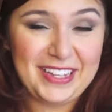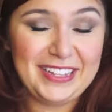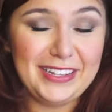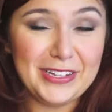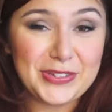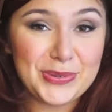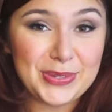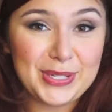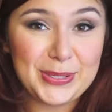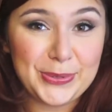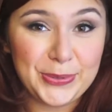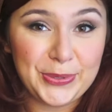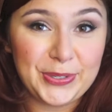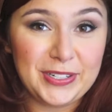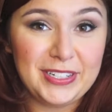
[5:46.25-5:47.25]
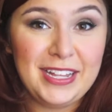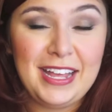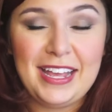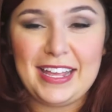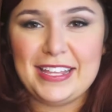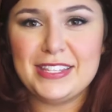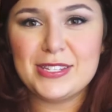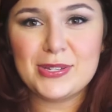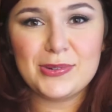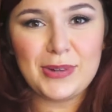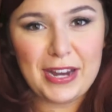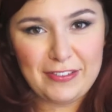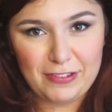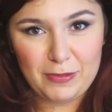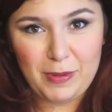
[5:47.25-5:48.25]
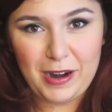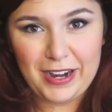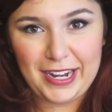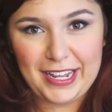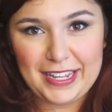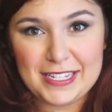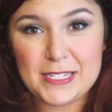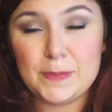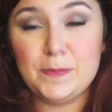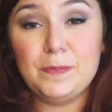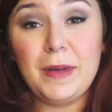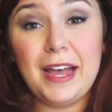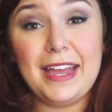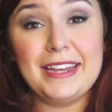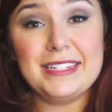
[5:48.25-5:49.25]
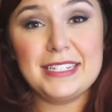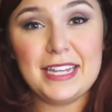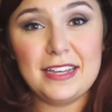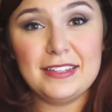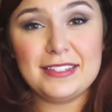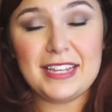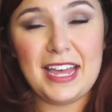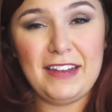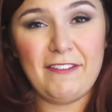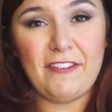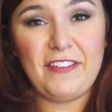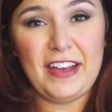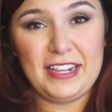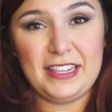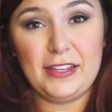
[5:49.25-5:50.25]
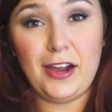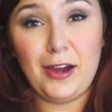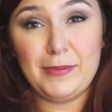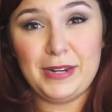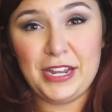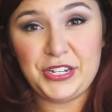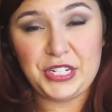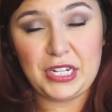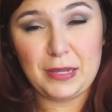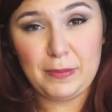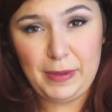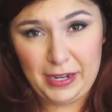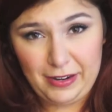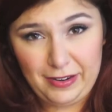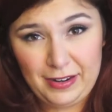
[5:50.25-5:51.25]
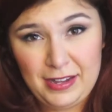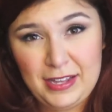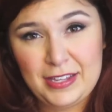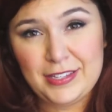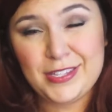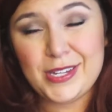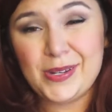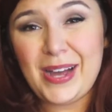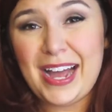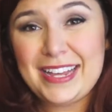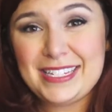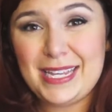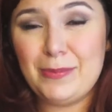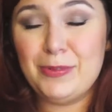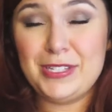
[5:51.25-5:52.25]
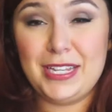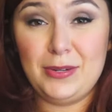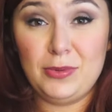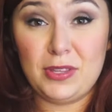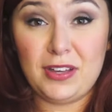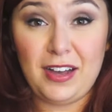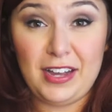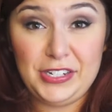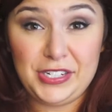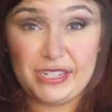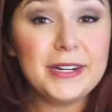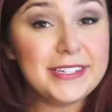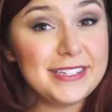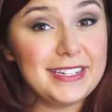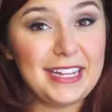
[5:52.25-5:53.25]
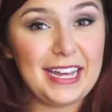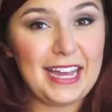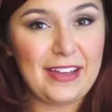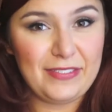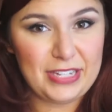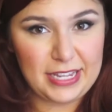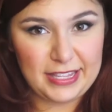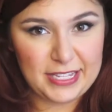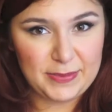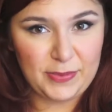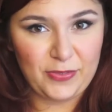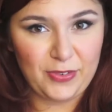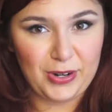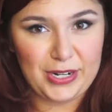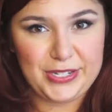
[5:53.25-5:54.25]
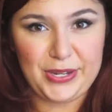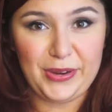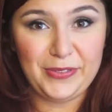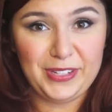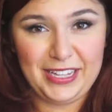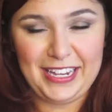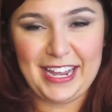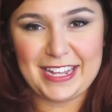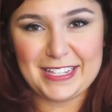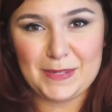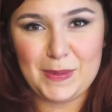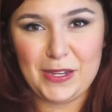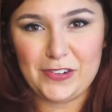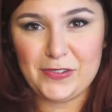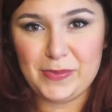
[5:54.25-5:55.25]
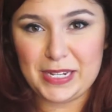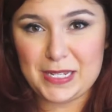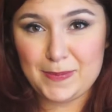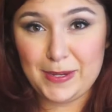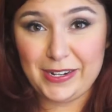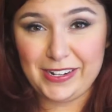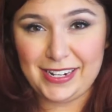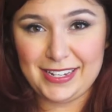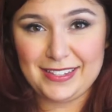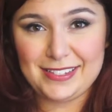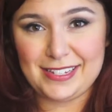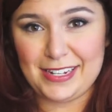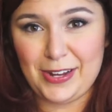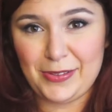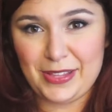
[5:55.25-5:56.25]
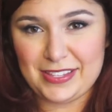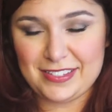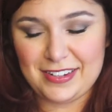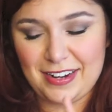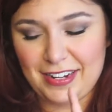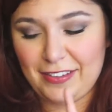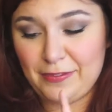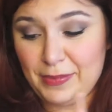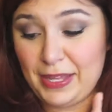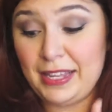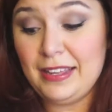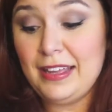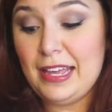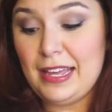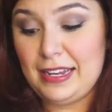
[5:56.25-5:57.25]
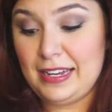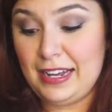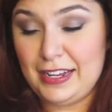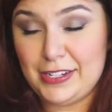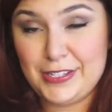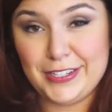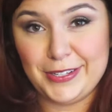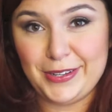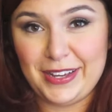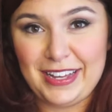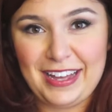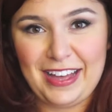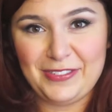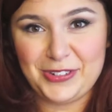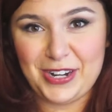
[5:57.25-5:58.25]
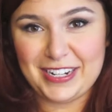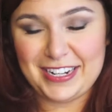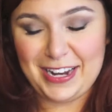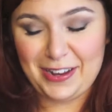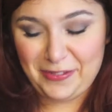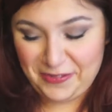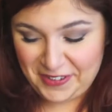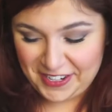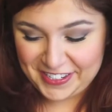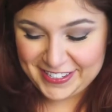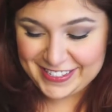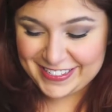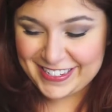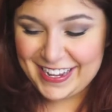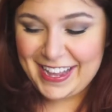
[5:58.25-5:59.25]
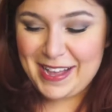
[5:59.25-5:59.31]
it looks really cool, it's great for parties, but it does kind of affect the carbonation of the beer. So I say proceed with caution. Personally, I haven't done this before, so I really can't speak from experience. I know that's naughty of me not to have tried it out first.